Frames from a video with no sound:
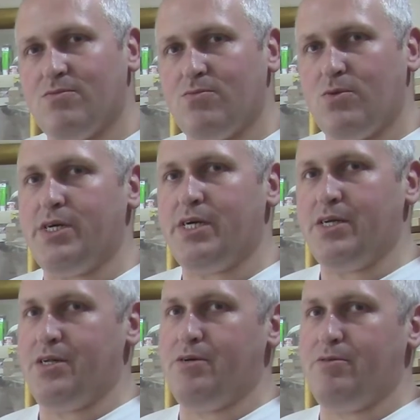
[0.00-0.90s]
what you can
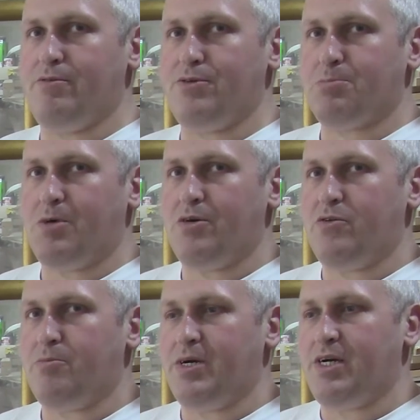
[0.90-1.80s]
do with a spiral
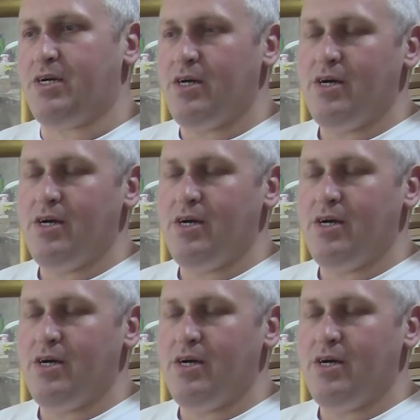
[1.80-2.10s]
bit